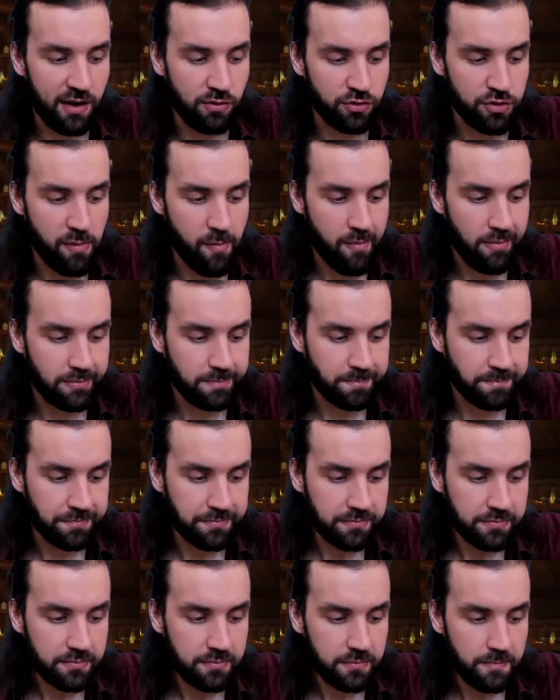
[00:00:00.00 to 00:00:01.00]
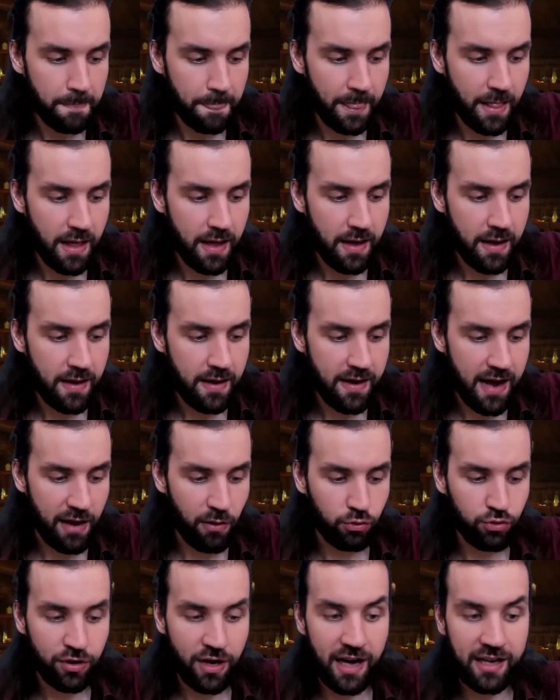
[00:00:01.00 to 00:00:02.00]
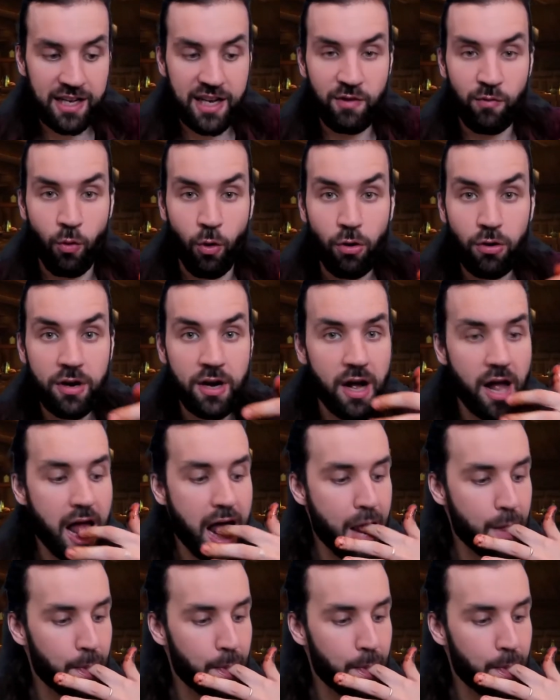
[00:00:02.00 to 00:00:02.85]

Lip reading: out. I could hardly walk.